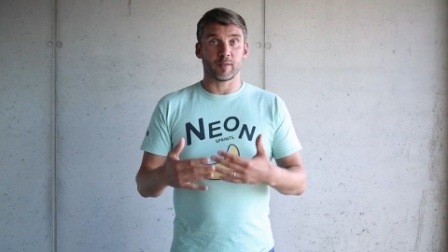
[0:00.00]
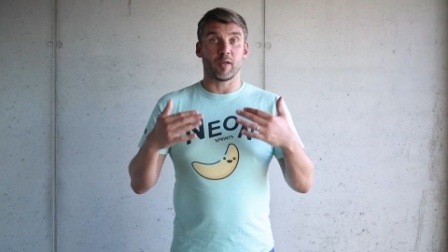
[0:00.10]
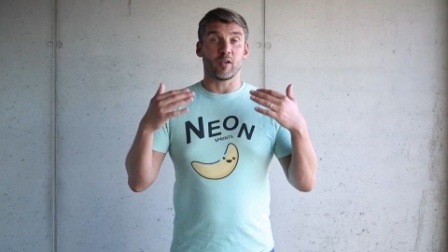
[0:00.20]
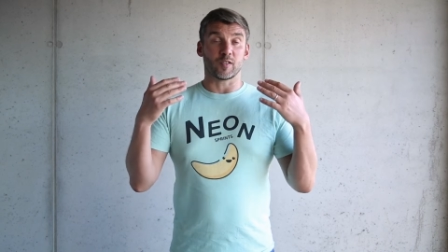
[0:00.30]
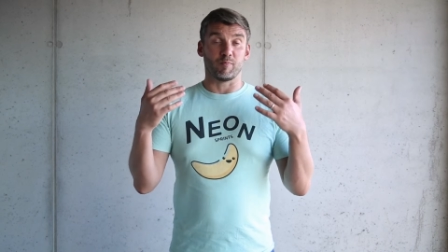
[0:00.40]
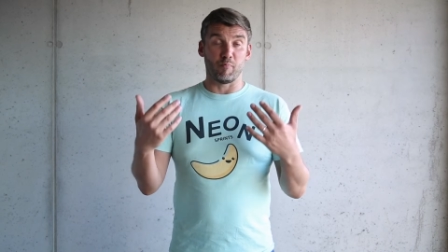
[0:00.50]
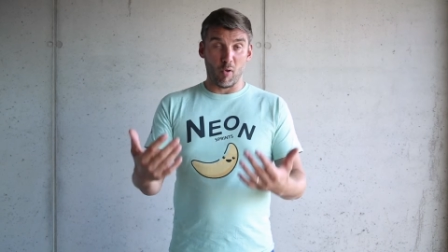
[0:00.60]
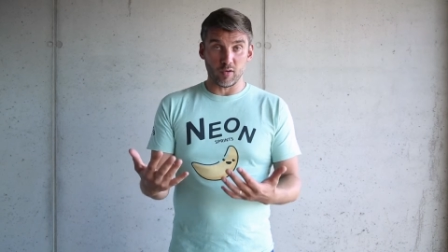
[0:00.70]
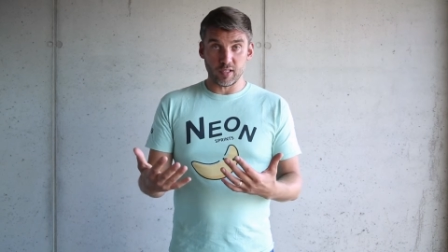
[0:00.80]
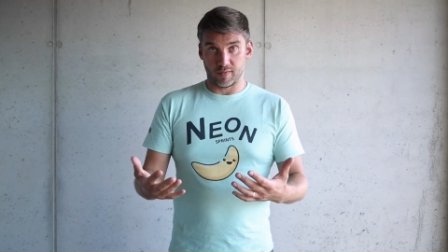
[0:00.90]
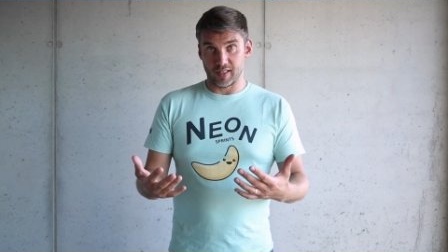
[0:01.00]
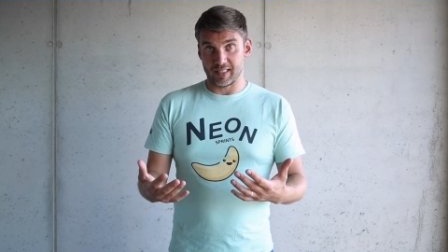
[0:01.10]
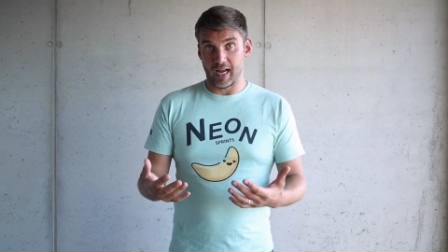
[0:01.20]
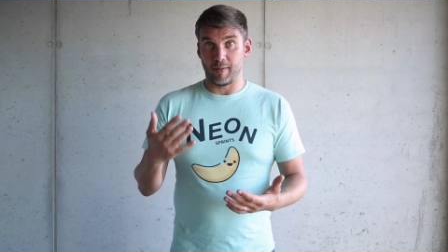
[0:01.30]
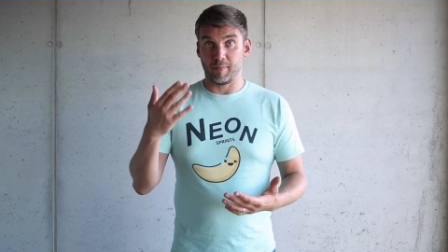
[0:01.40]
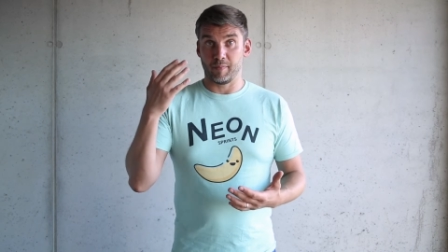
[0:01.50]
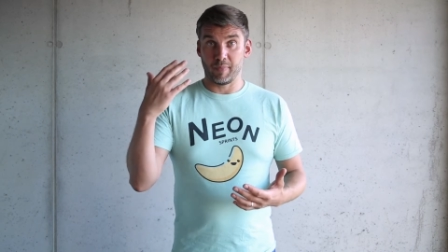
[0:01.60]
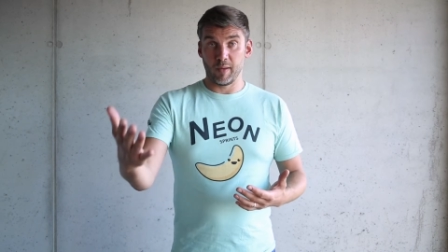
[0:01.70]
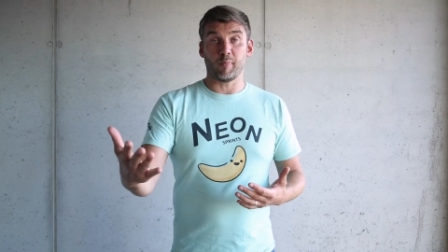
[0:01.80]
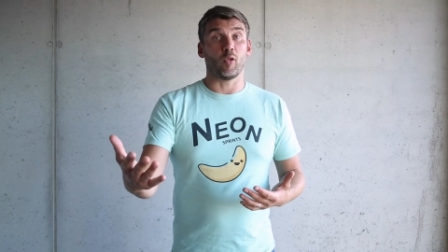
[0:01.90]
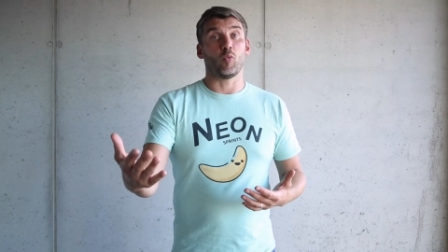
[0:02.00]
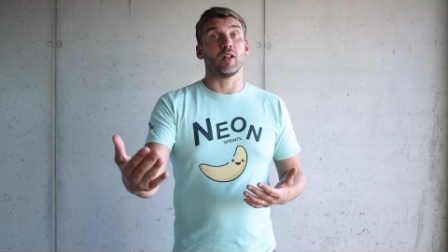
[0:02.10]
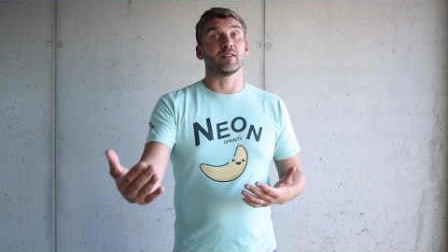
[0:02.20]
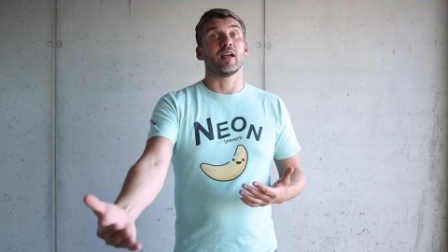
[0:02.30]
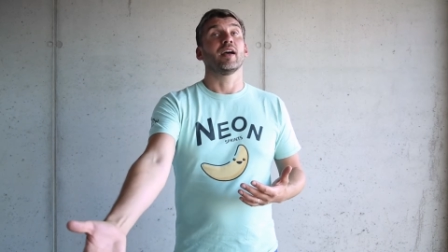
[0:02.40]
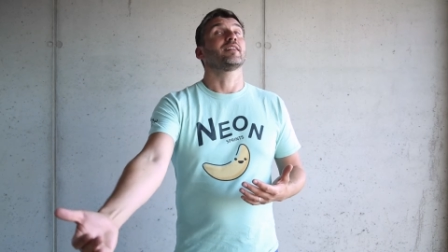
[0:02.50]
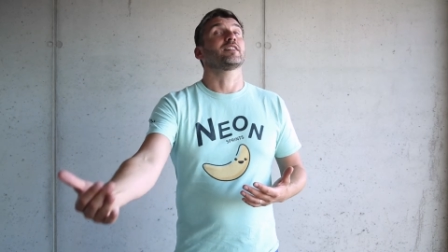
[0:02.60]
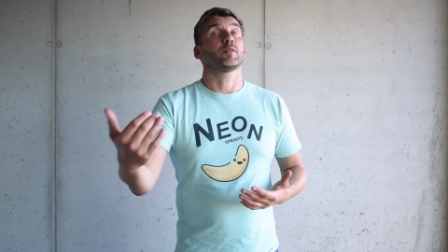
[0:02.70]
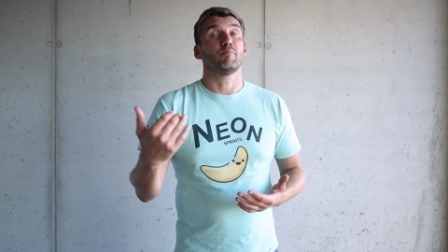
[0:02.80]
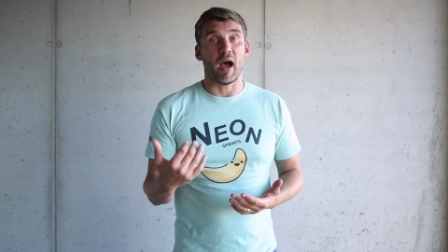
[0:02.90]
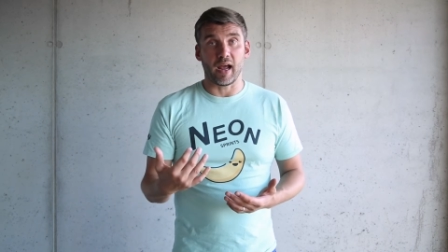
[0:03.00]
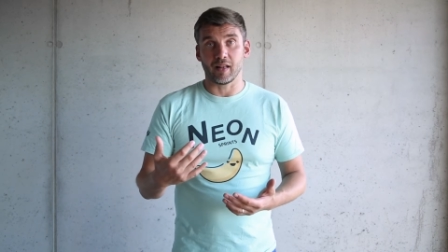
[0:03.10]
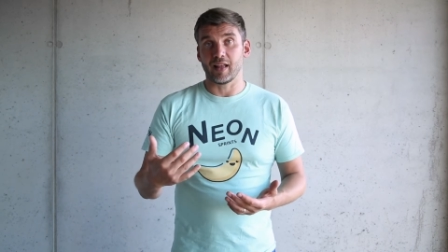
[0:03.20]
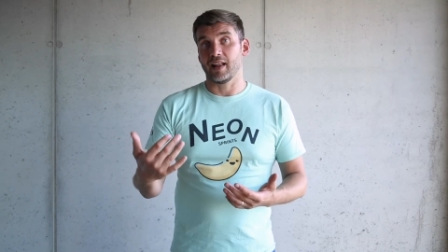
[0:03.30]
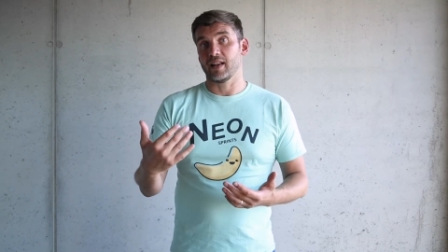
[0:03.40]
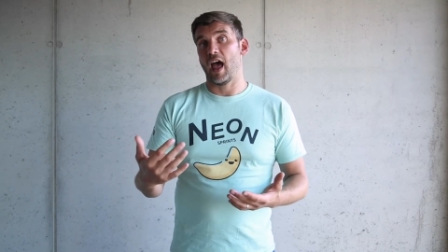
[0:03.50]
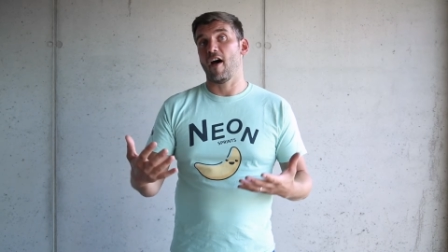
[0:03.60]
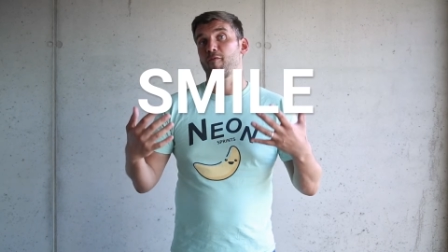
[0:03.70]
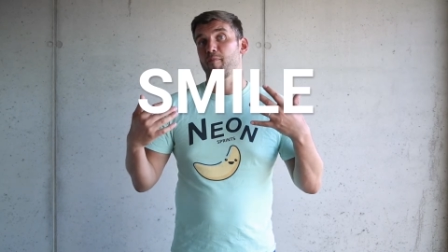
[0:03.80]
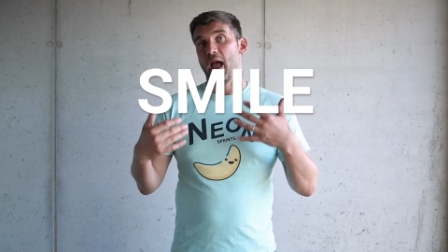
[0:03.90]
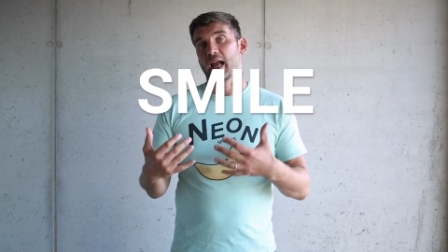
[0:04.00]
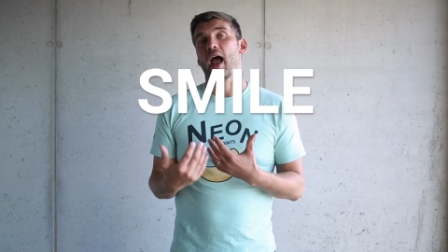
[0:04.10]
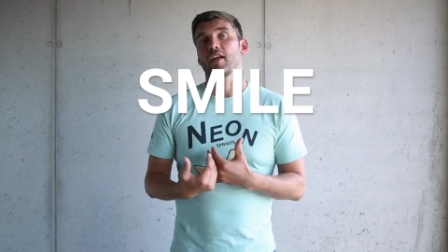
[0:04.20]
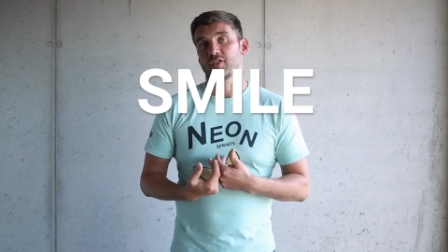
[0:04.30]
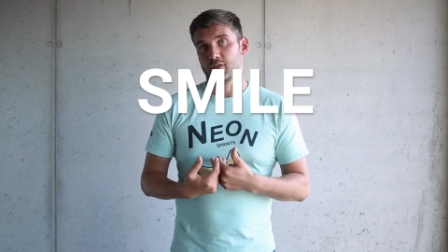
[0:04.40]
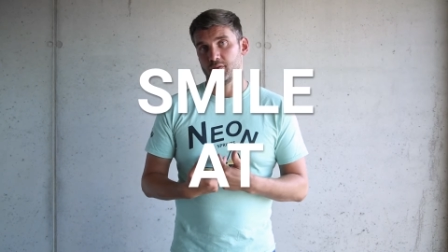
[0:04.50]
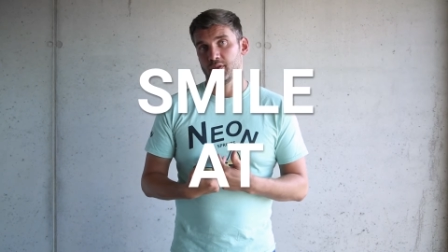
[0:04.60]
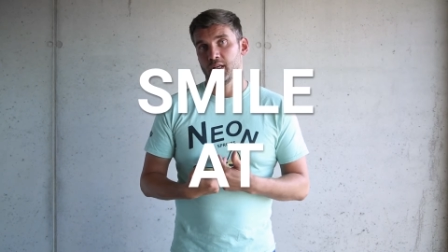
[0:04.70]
because most of the time people will smile and laugh back at you.